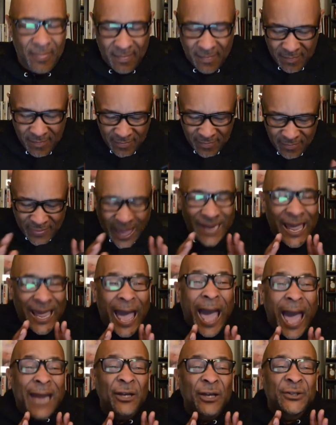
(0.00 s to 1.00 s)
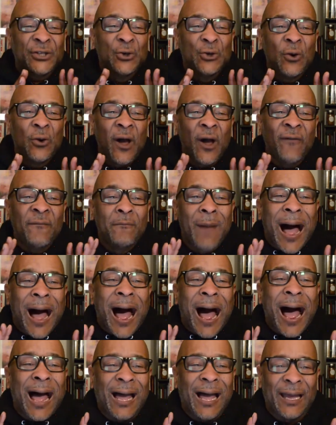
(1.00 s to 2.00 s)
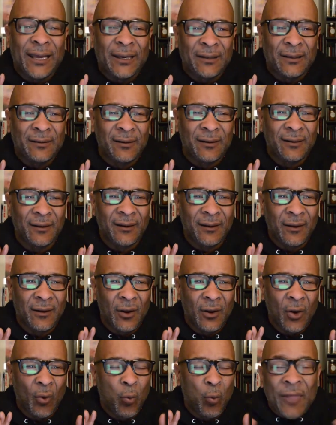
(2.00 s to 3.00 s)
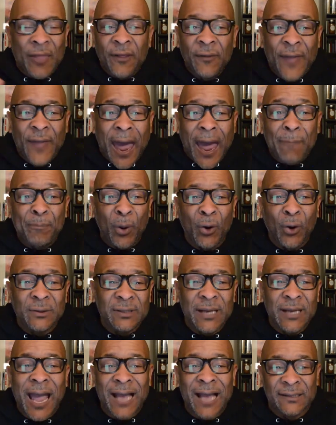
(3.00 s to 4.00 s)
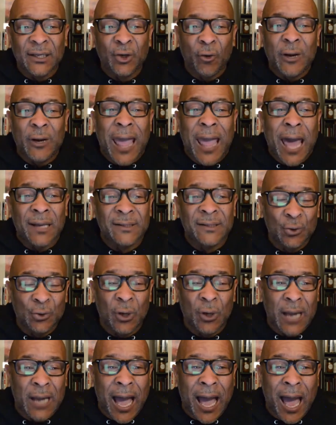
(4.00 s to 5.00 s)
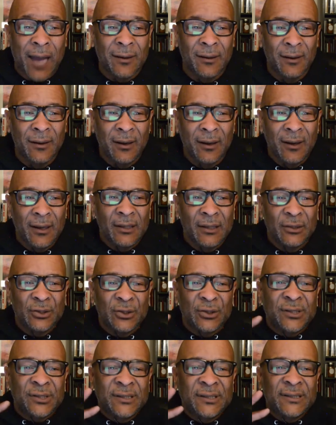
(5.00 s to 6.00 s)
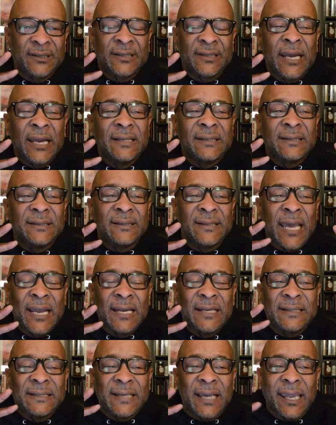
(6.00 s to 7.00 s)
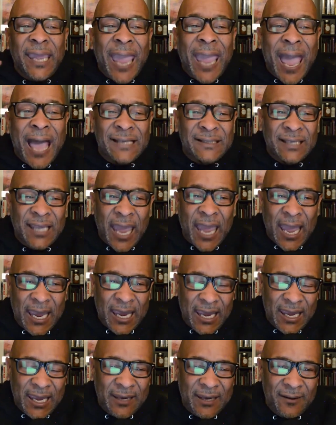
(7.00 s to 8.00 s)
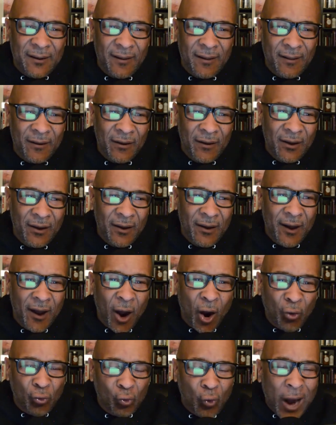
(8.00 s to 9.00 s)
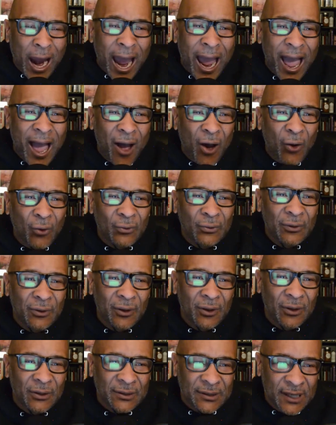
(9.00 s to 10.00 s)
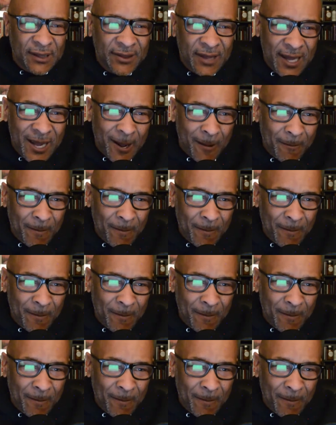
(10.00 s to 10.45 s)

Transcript: that attitude of mine, whether that person has a good attitude or not, tends to cascade around to them.